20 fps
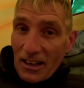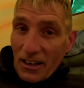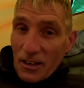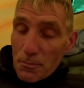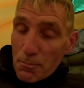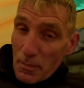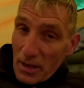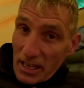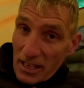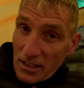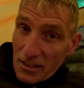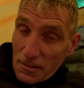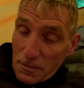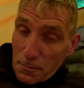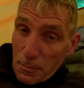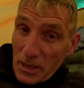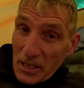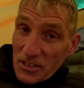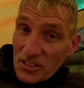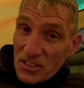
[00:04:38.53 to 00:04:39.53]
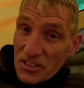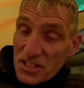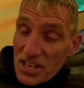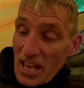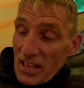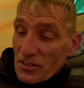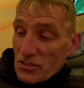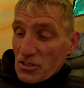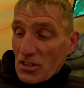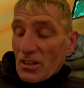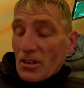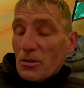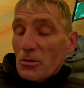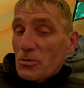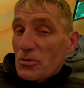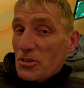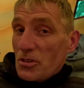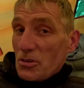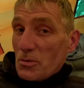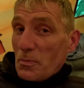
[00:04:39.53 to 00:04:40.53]
I may have been to Tesco
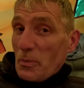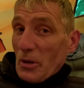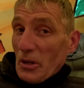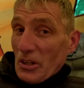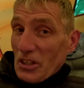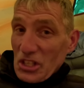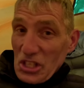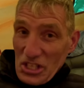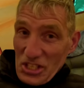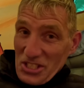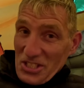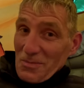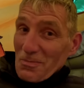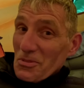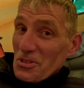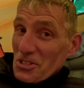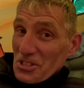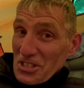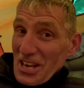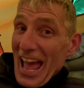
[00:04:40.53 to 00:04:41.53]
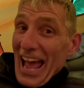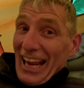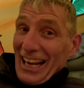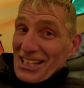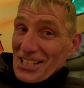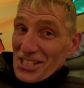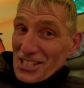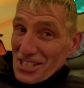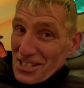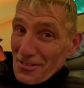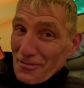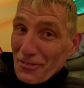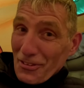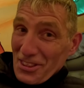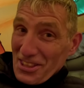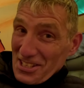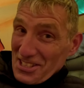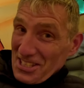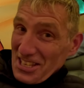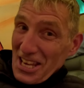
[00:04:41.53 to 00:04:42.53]
to purchase some snacks for
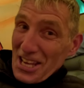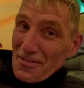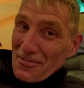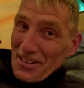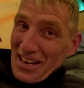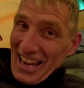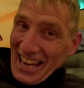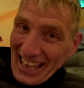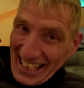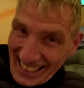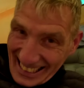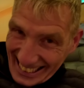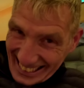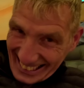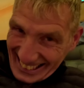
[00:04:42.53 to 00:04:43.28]
this evening.